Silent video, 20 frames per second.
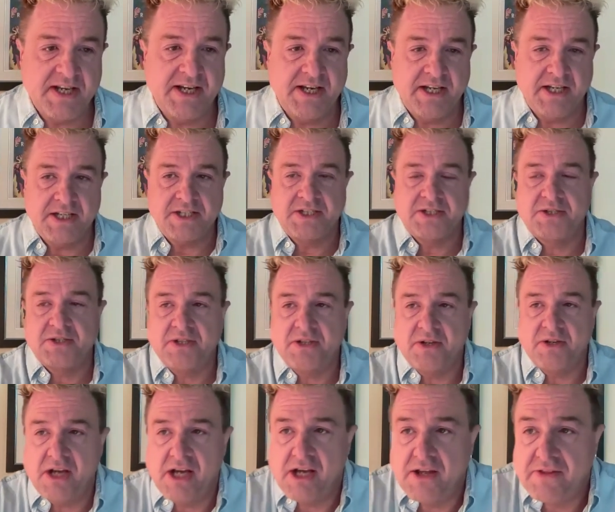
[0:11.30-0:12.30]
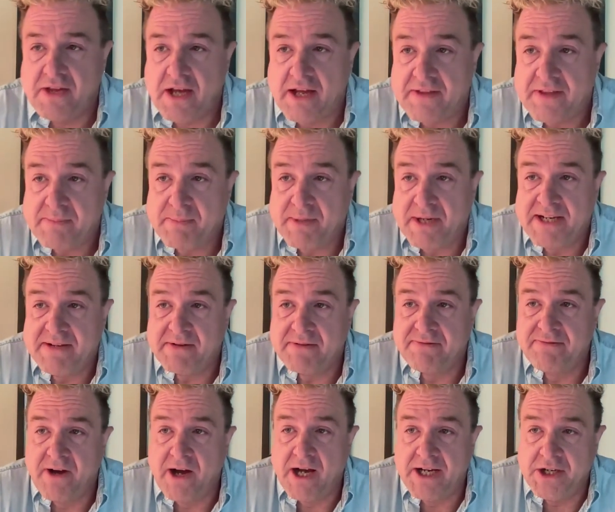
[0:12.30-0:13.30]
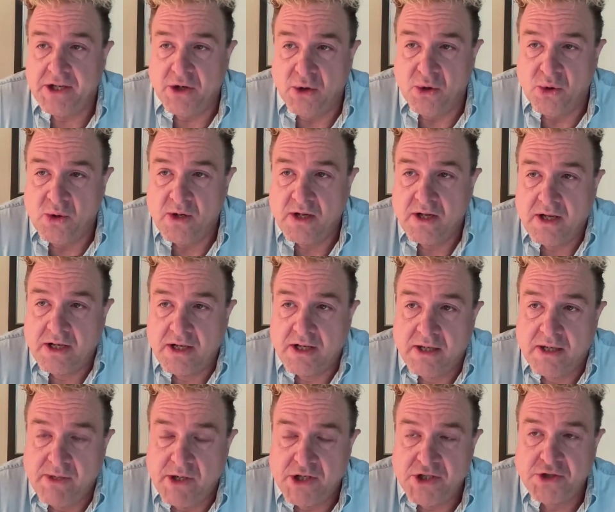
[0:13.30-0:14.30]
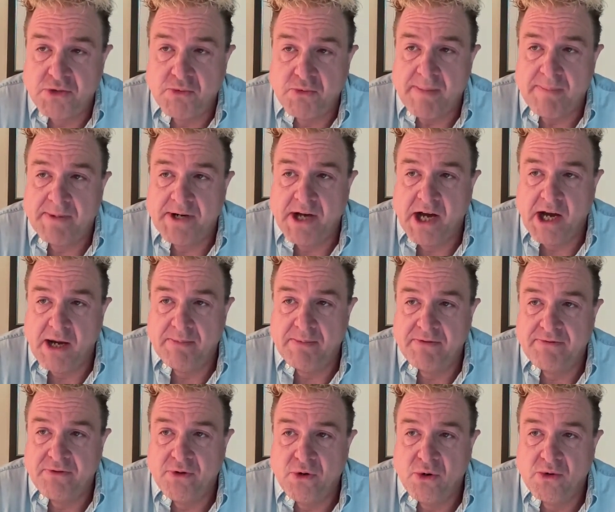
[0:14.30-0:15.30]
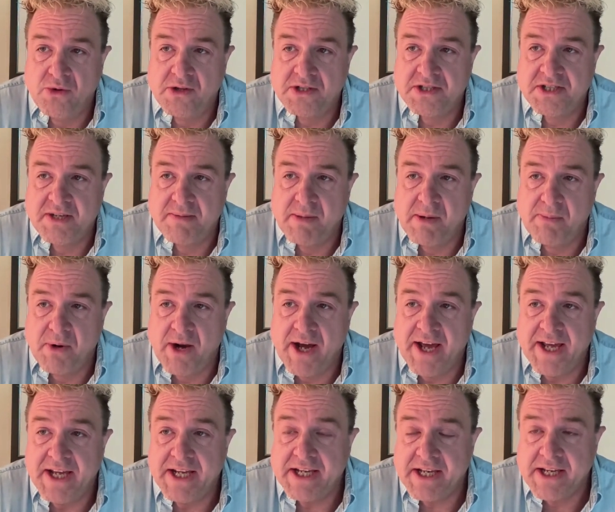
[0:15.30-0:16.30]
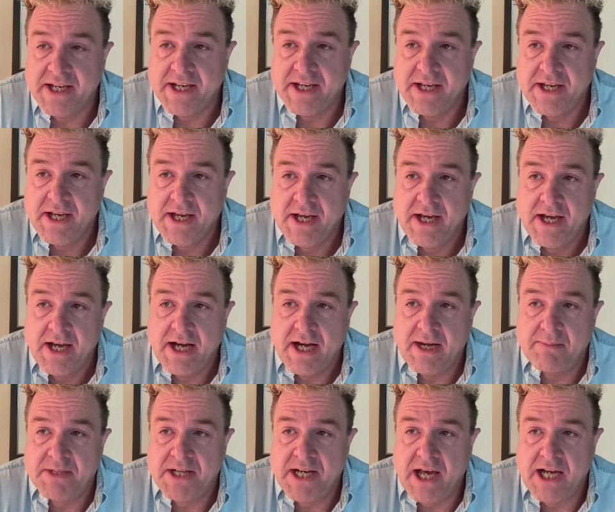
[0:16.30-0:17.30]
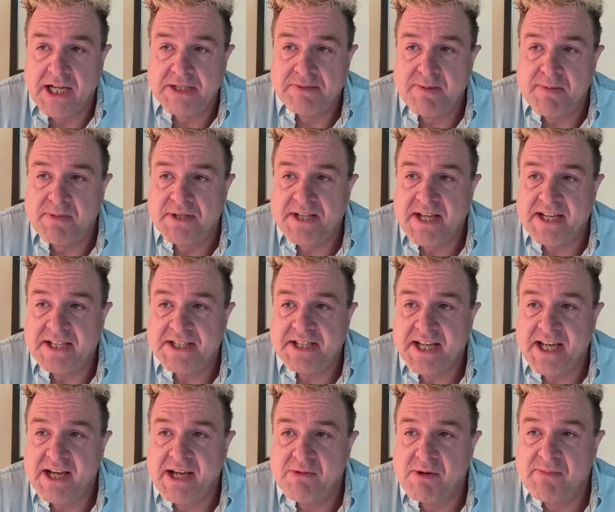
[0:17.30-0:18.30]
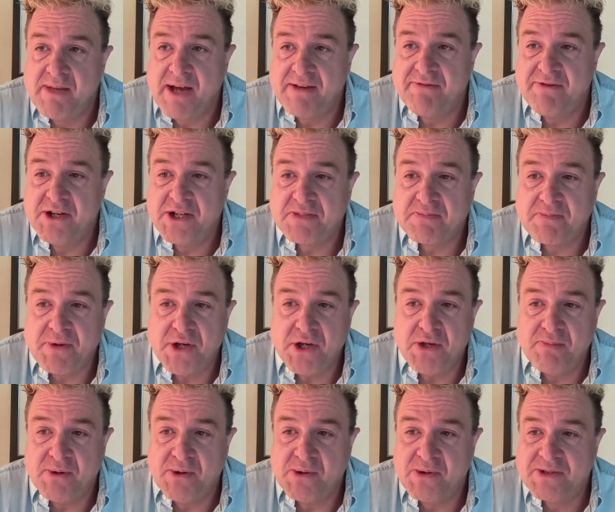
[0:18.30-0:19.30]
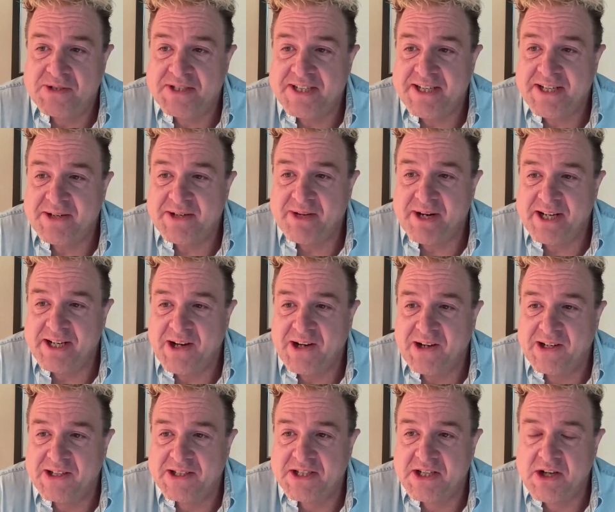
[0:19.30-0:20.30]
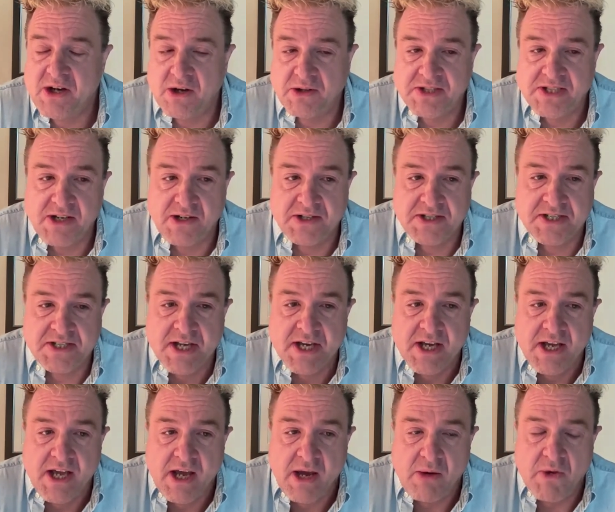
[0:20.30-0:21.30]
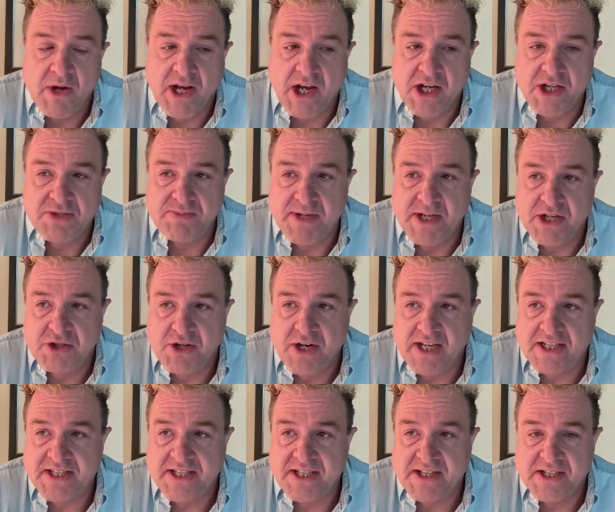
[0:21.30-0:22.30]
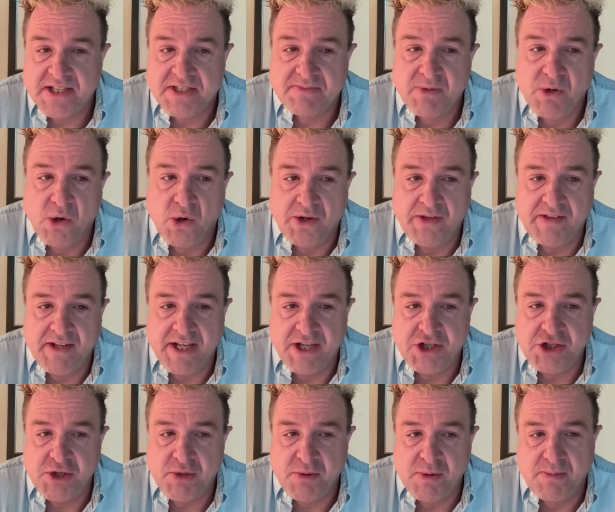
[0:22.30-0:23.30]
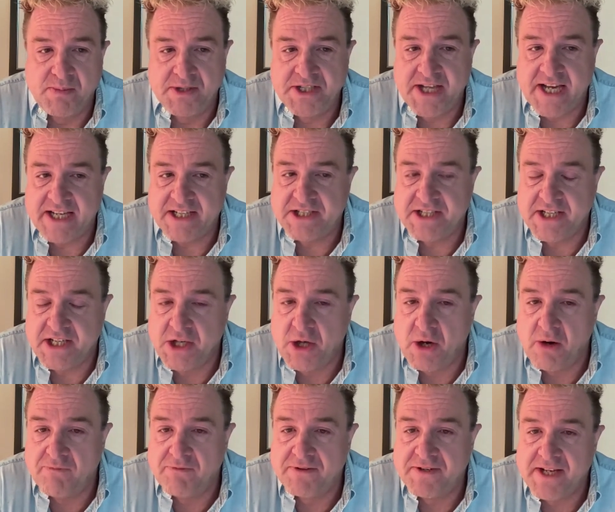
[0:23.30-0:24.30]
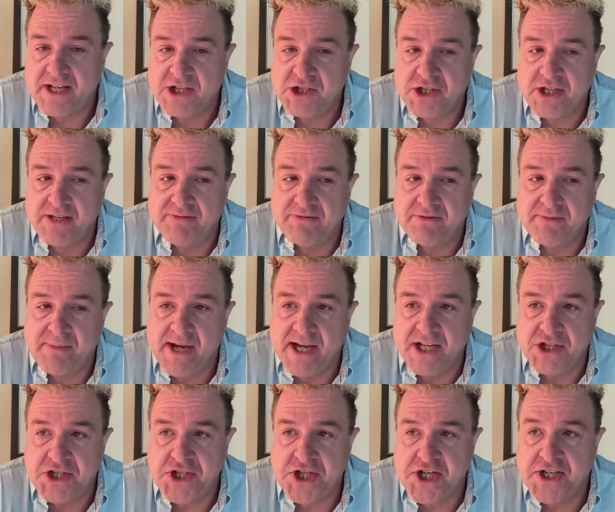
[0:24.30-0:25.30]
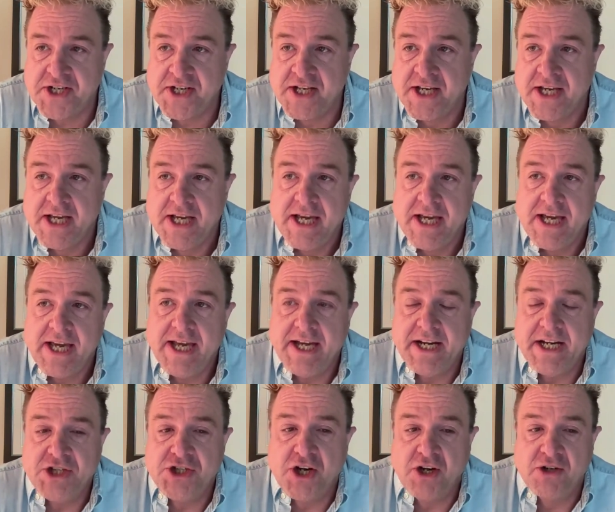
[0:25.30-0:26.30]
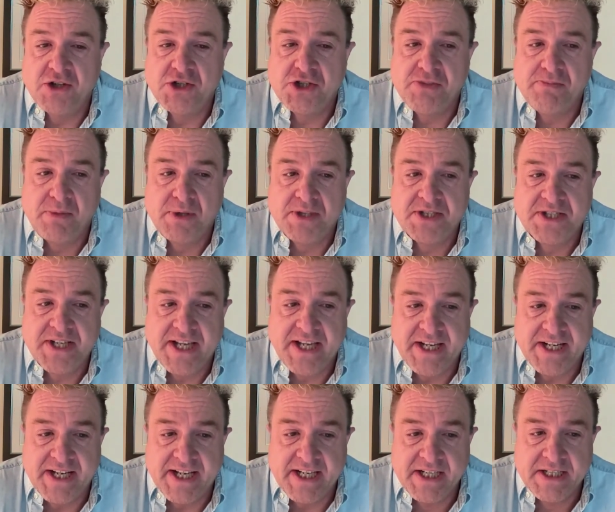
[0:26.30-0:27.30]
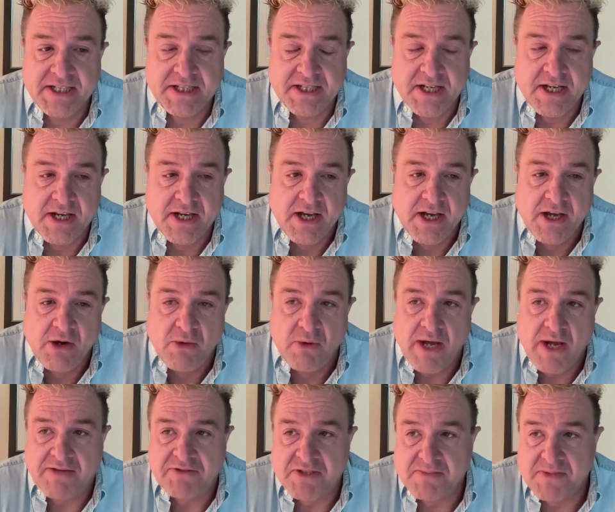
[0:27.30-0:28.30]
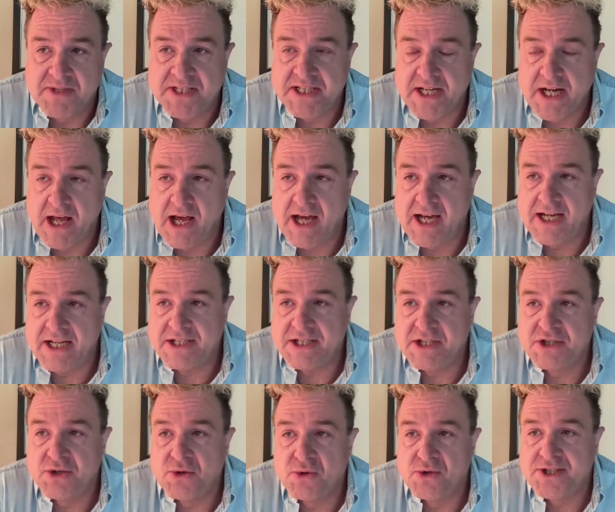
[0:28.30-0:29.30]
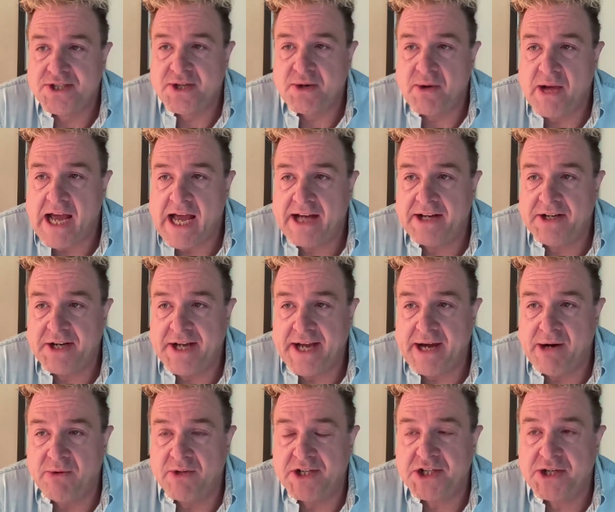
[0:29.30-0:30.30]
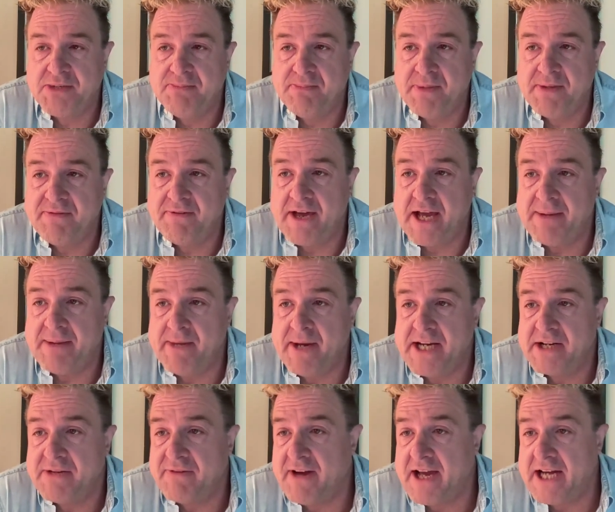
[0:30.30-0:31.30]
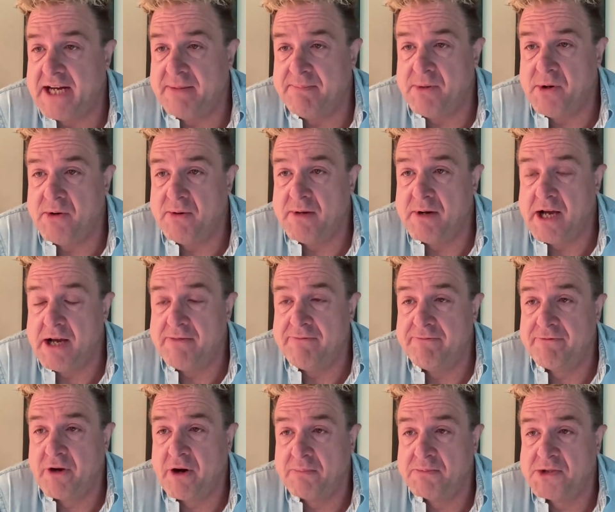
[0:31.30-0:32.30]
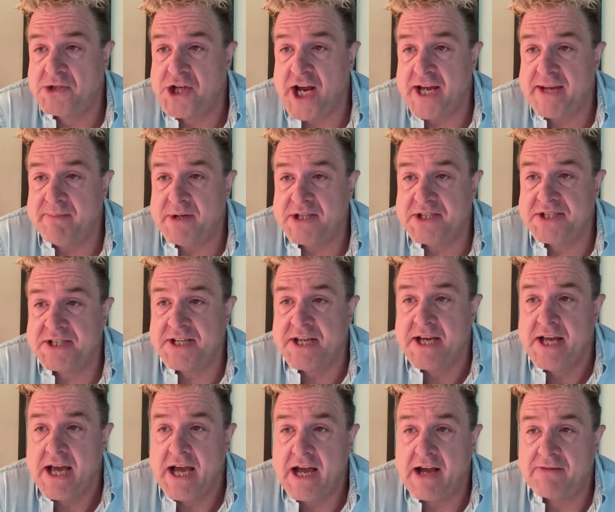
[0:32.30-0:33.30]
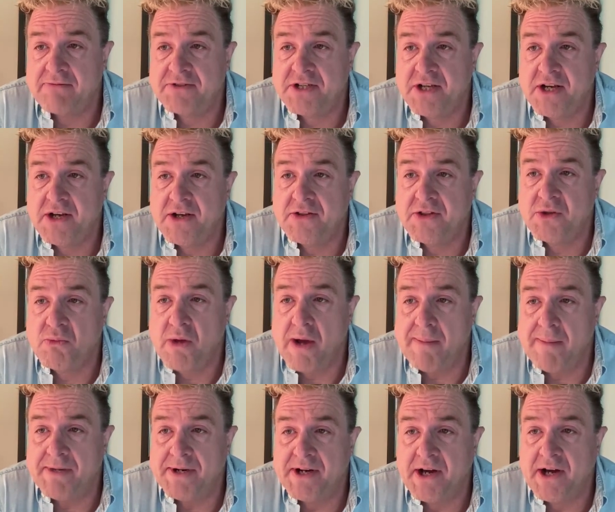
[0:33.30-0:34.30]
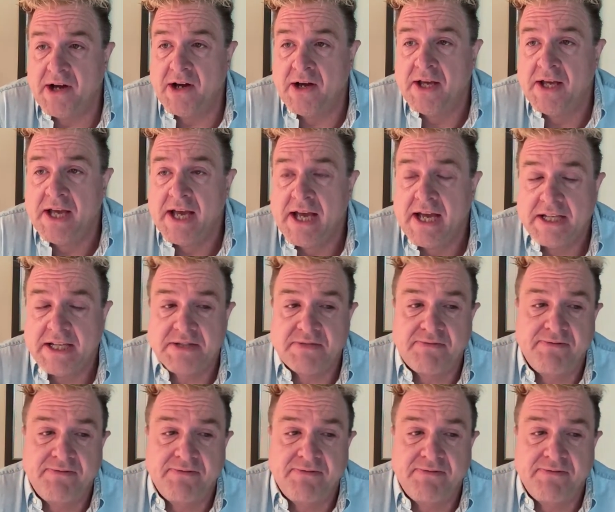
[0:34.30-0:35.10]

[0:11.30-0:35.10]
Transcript: is, I believe the final commercial webinar before the summer break, and I'm delighted to be presenting it with my first pupil, Tina Ranales-Cotos, and we're going to be addressing this morning the issue of protecting confidential information in injunction proceedings. We have some slides. There's also a handout which can be made available from Chambers after the webinar has